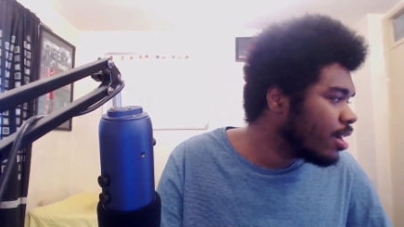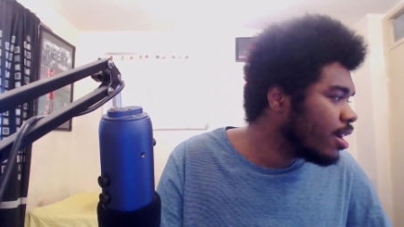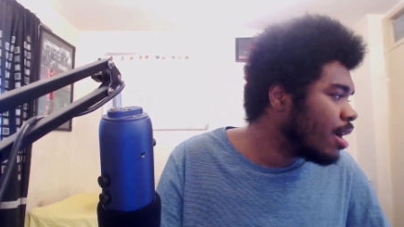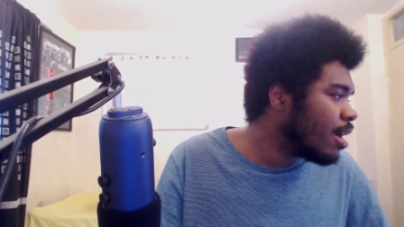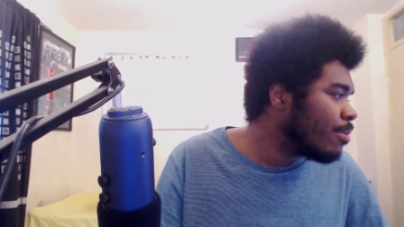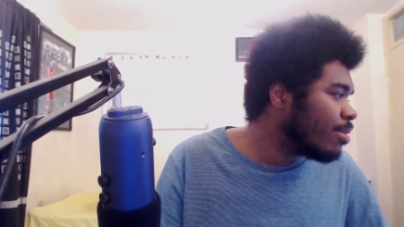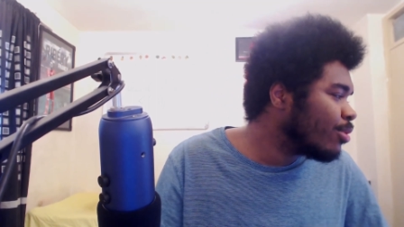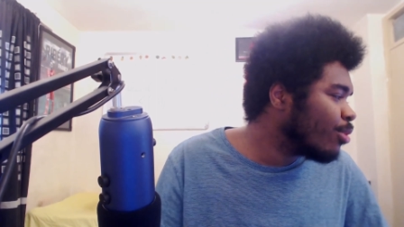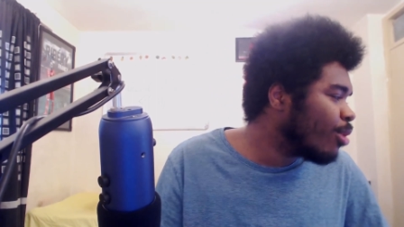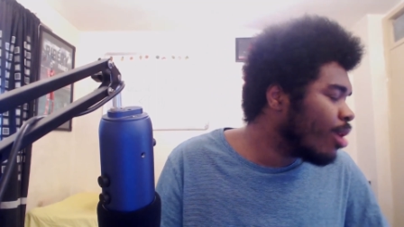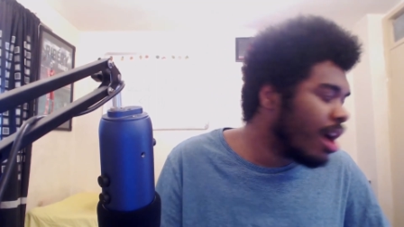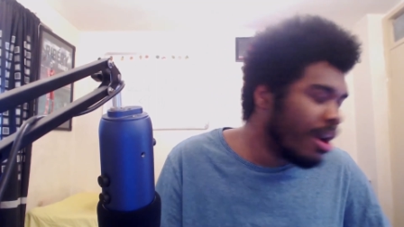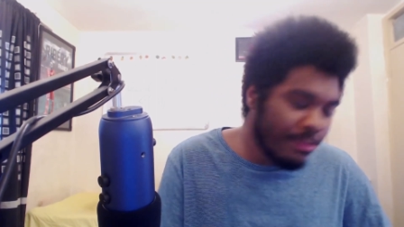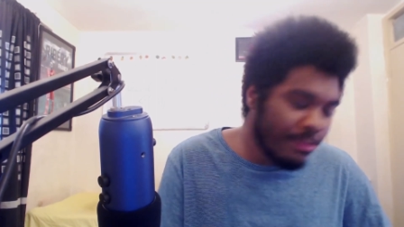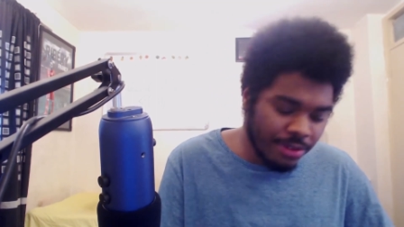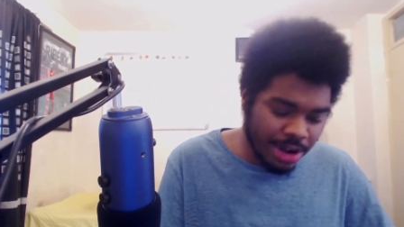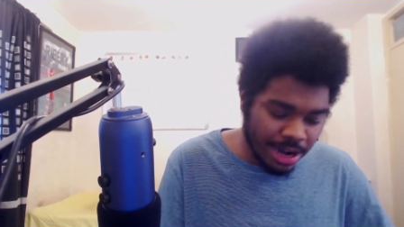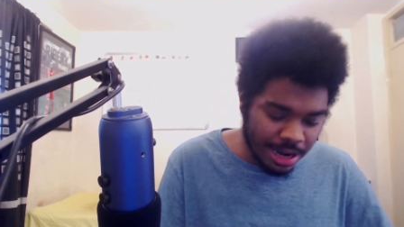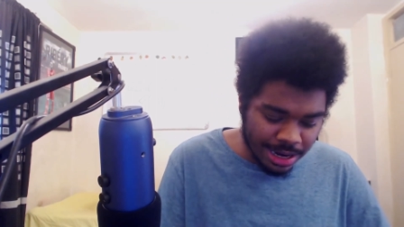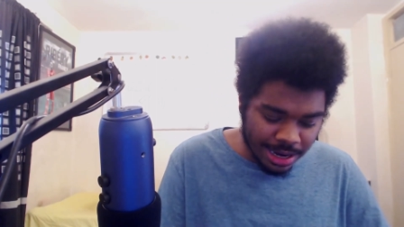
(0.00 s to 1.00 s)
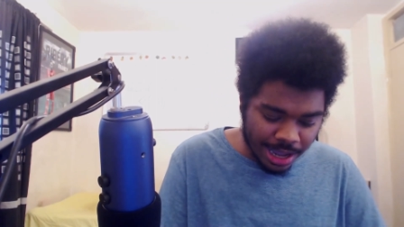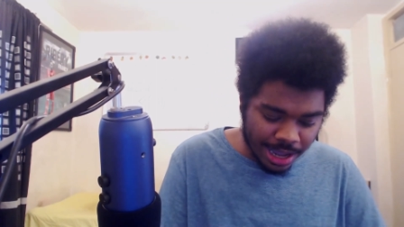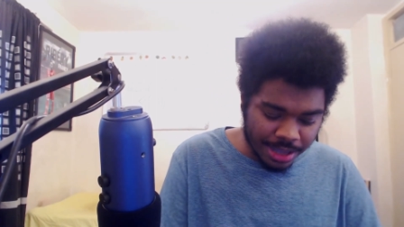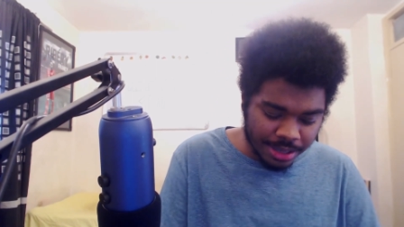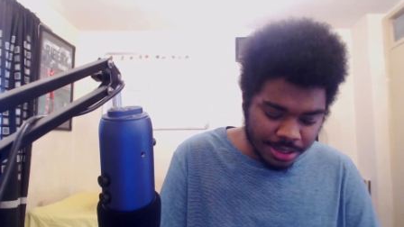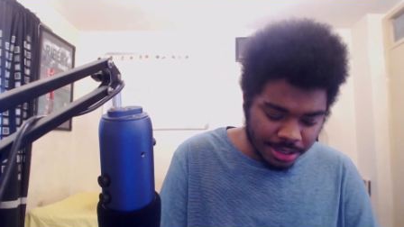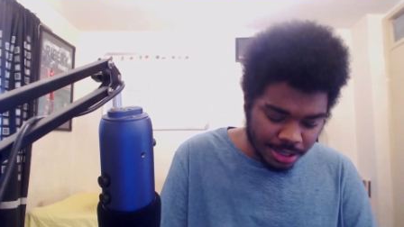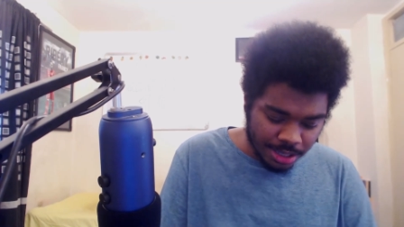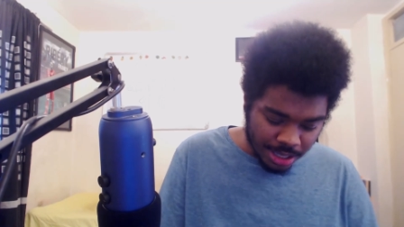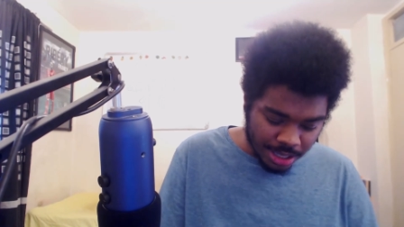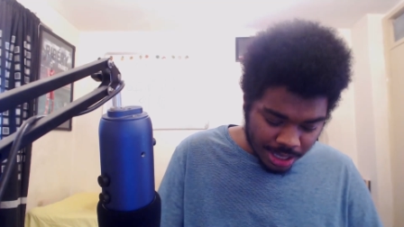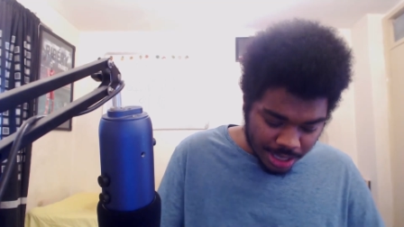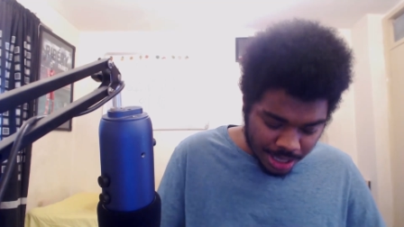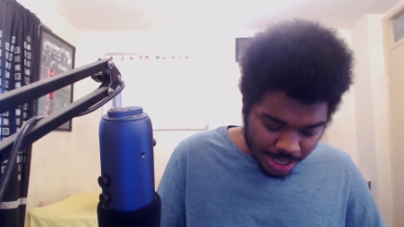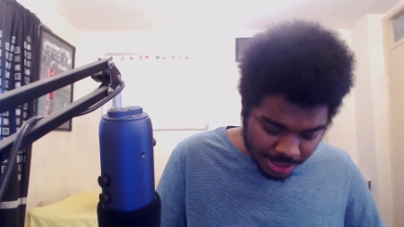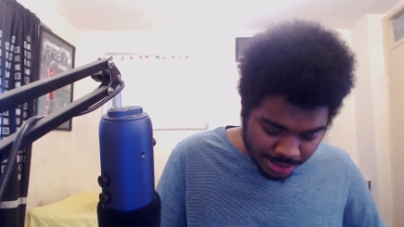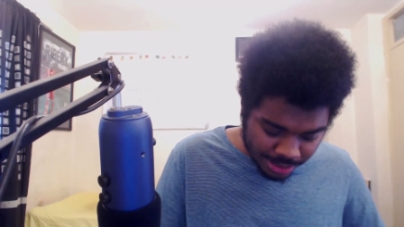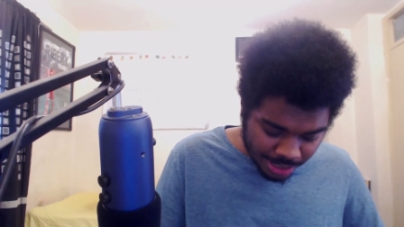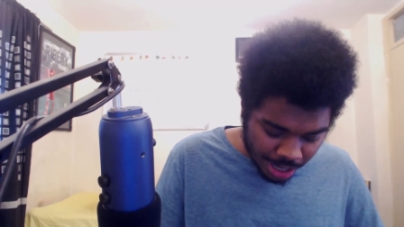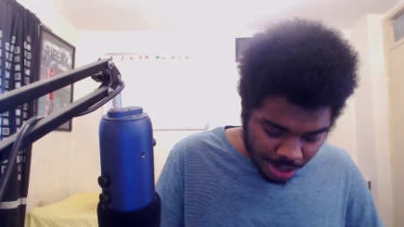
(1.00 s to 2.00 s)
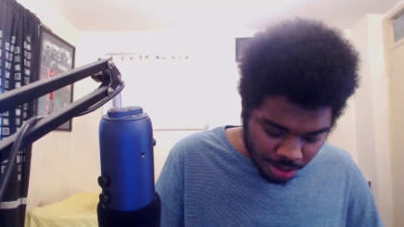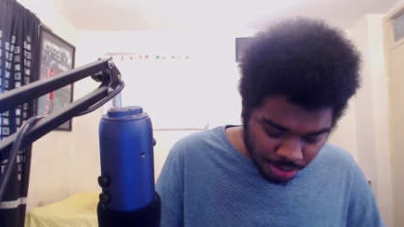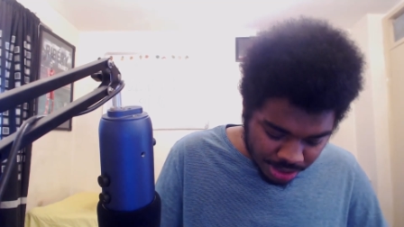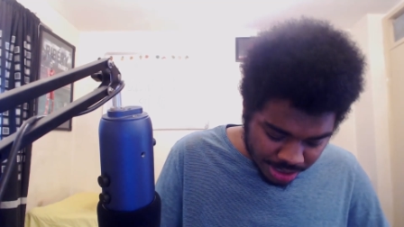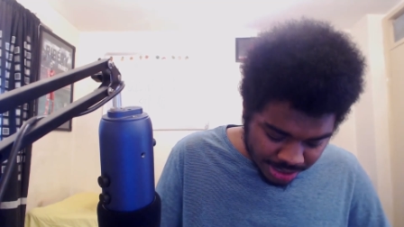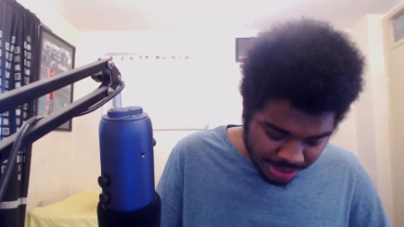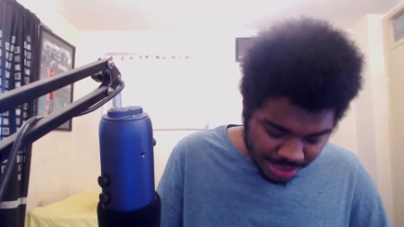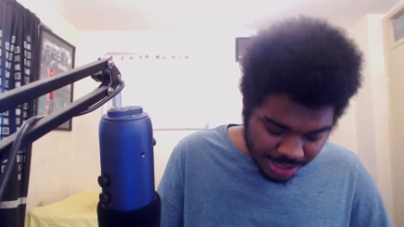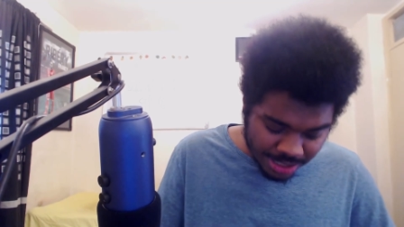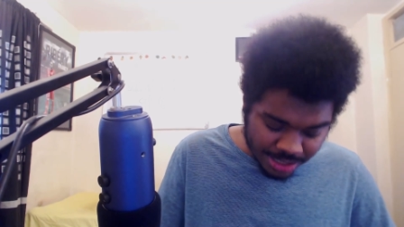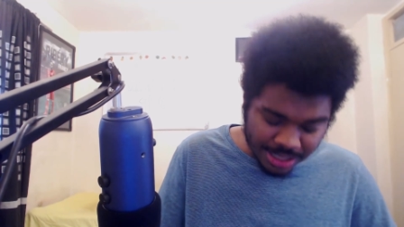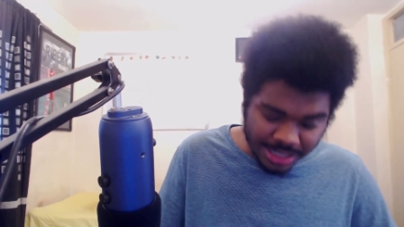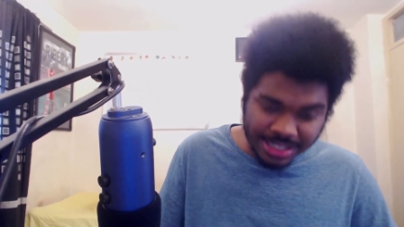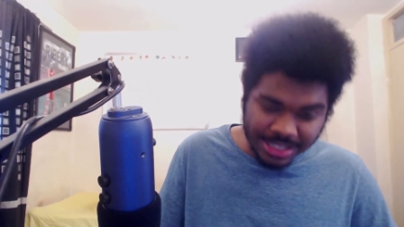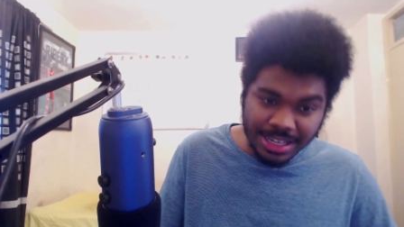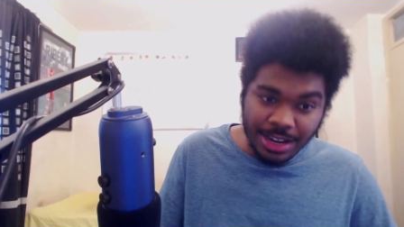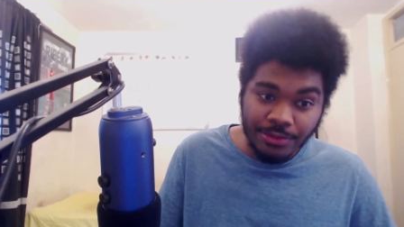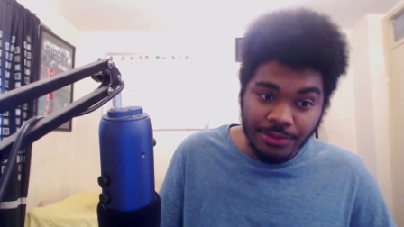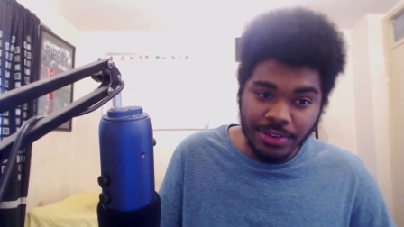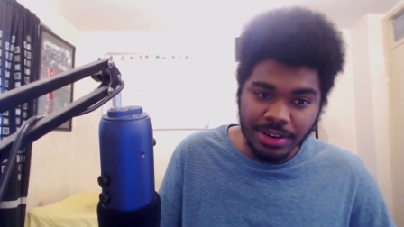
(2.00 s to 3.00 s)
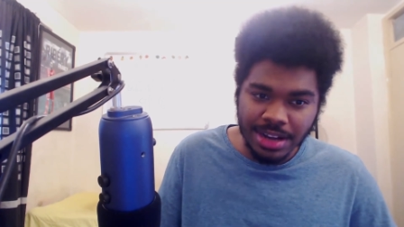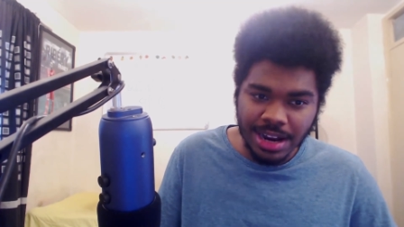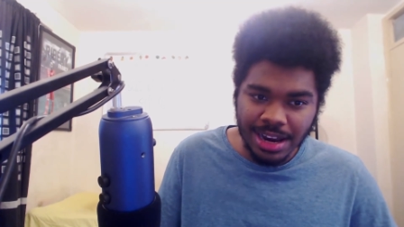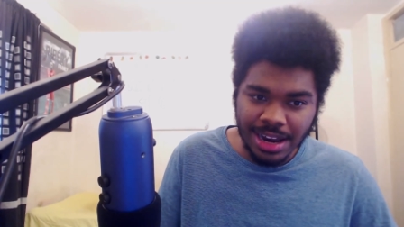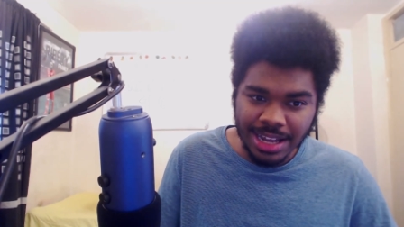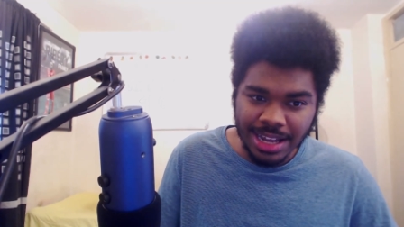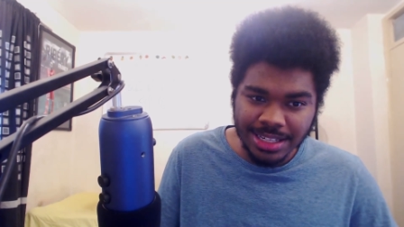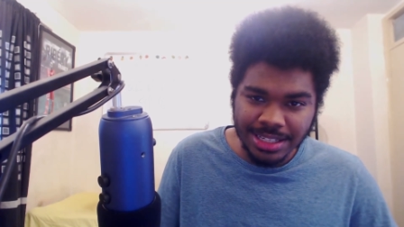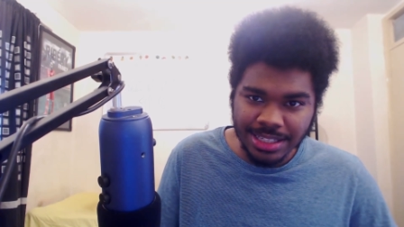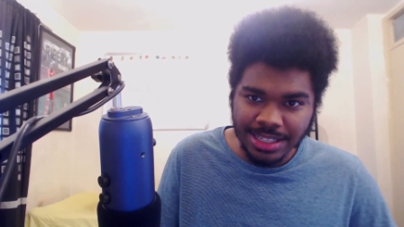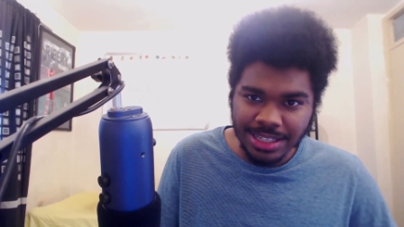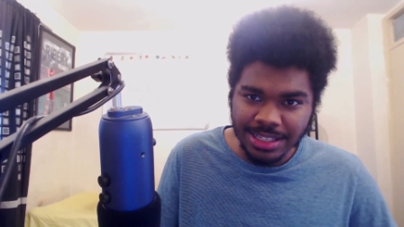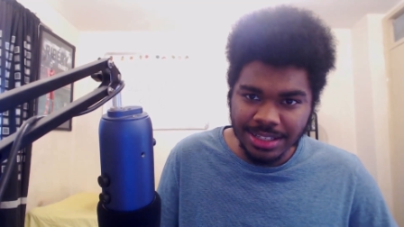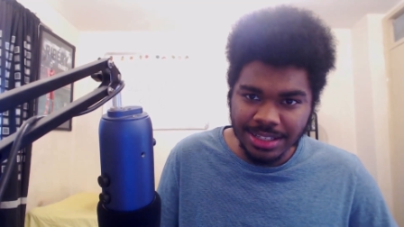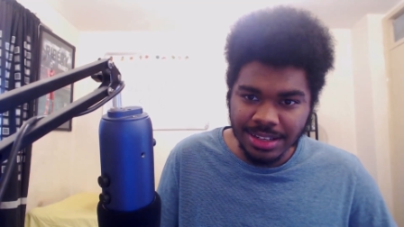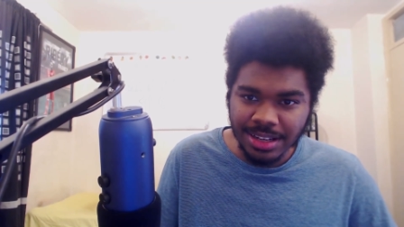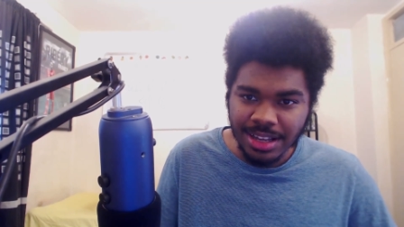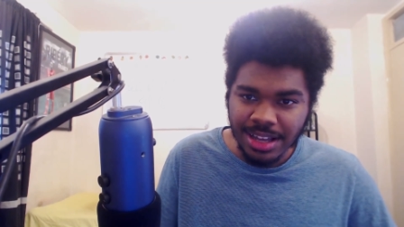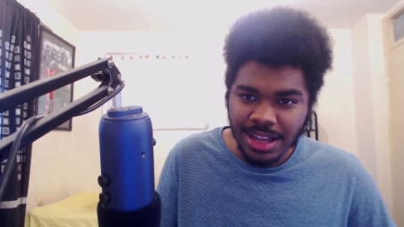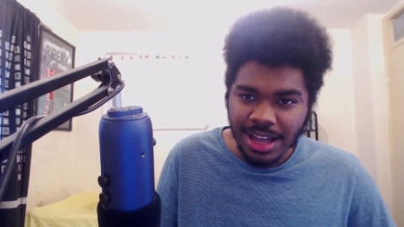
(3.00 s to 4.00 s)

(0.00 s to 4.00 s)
But what I really like is how this season is different than last season.